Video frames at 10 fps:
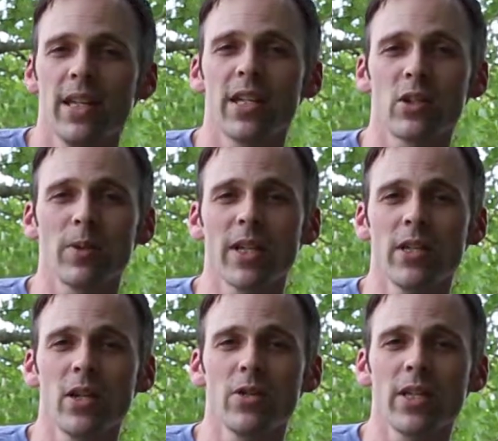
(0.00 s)
explain
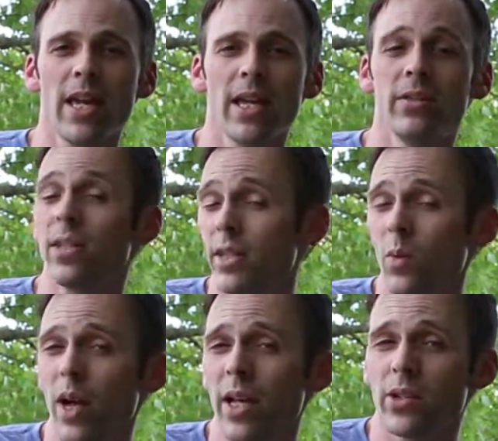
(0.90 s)
those and tell you
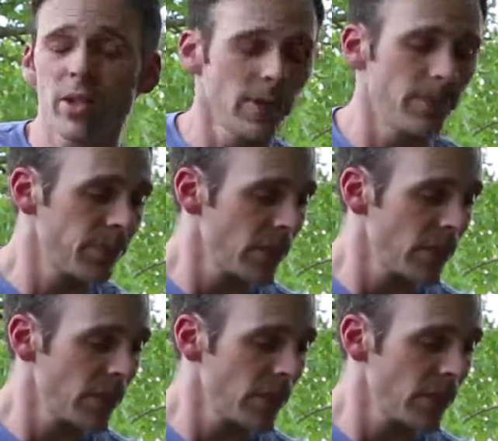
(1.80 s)
why. So,